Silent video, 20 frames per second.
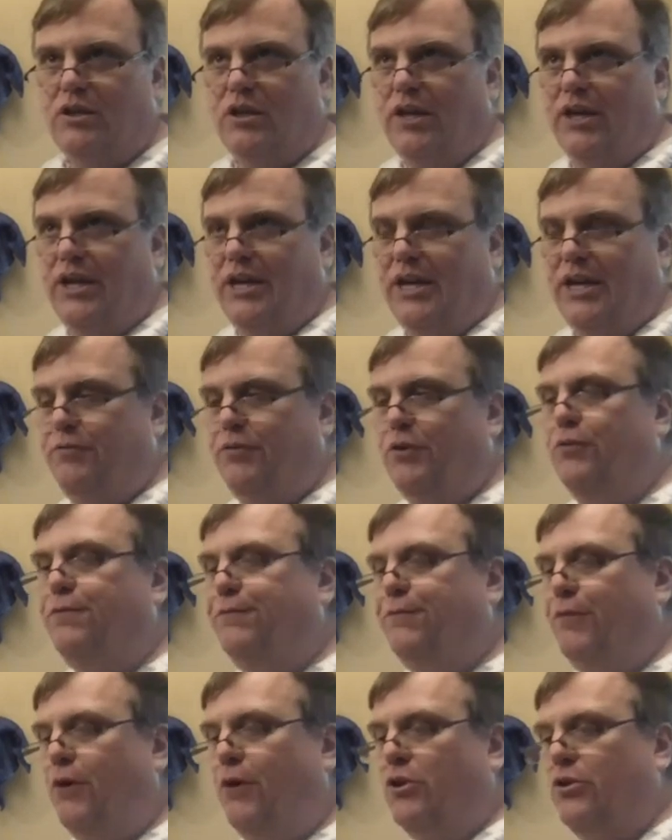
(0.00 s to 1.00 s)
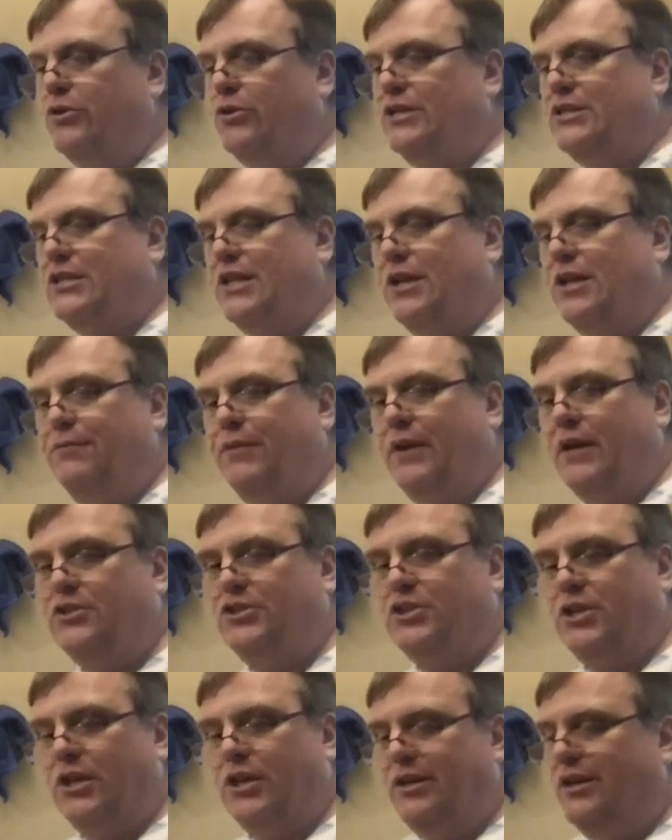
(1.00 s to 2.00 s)
If you follow this convention,
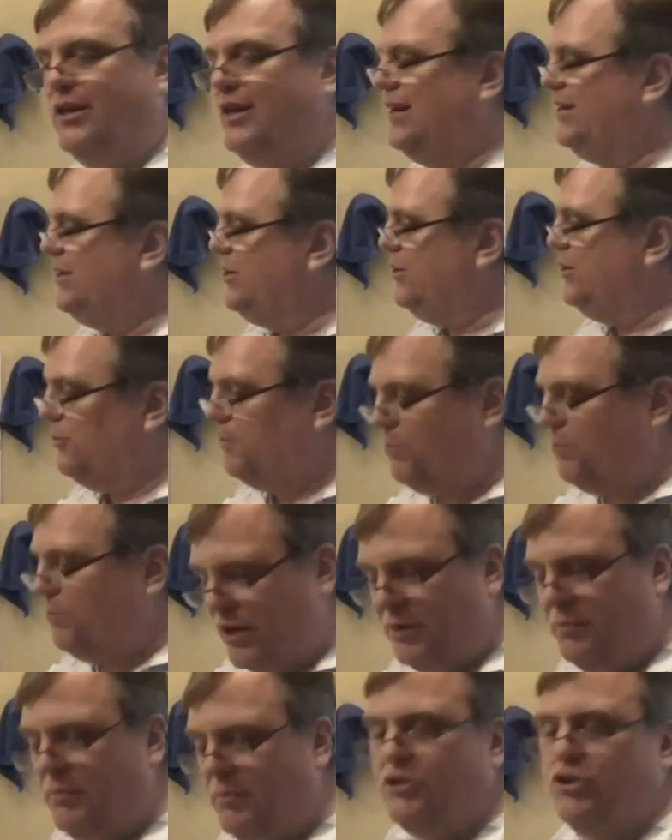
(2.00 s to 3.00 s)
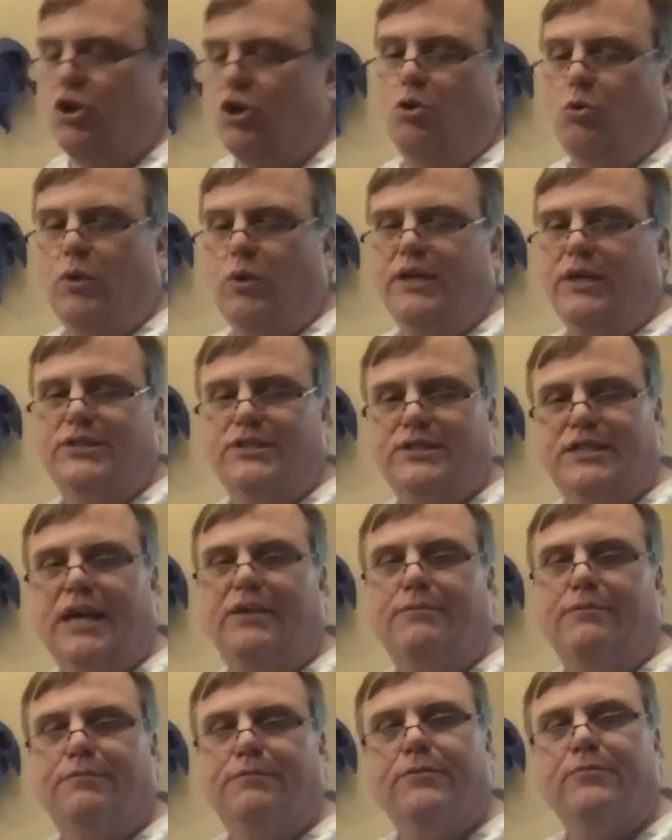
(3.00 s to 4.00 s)
you're pretty much always safe.
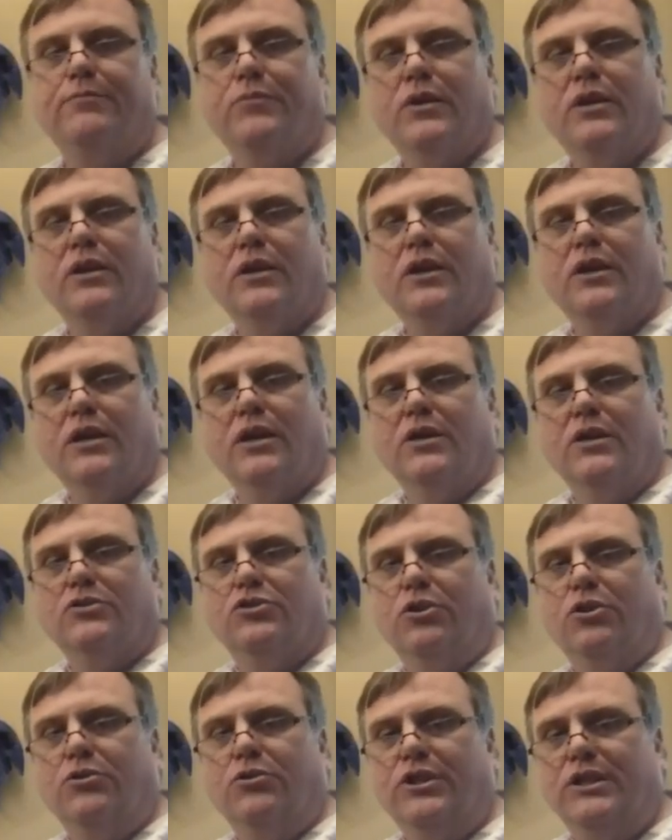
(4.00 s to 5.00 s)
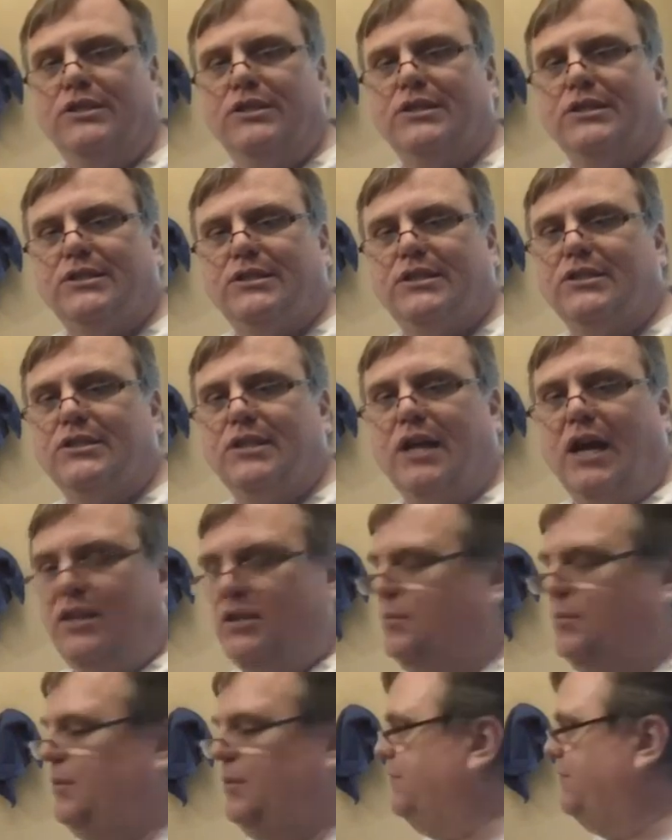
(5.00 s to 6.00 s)
So this is designed to be
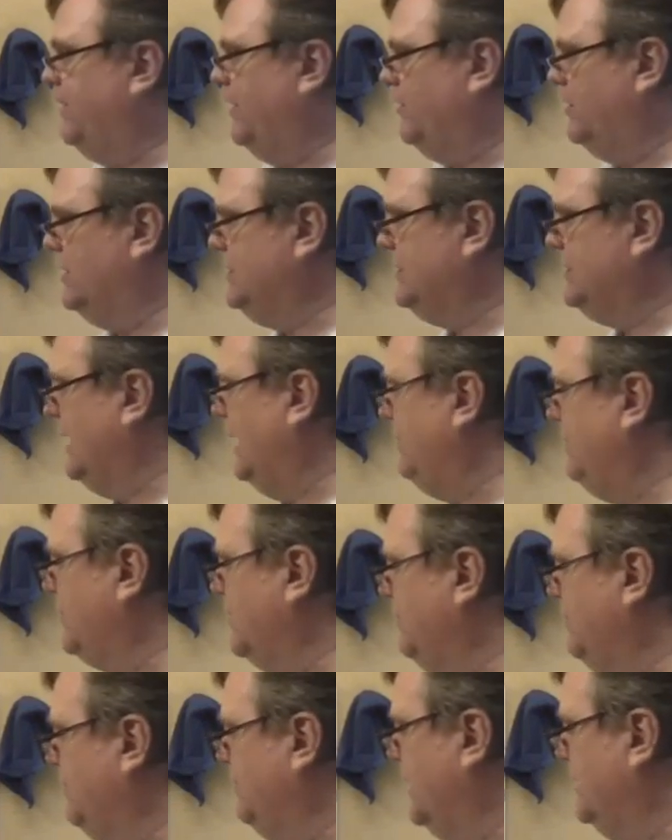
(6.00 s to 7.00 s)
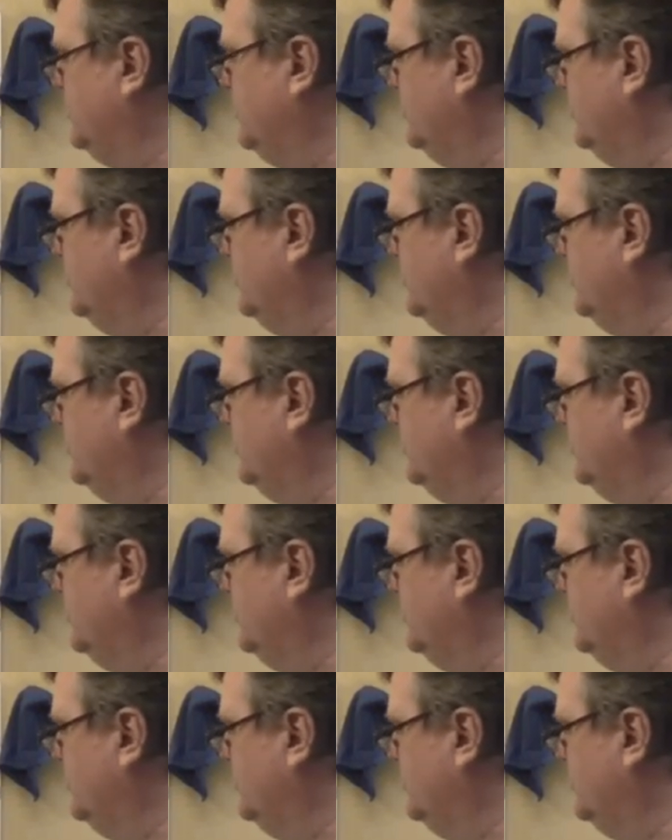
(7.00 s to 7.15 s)
a very safe convention.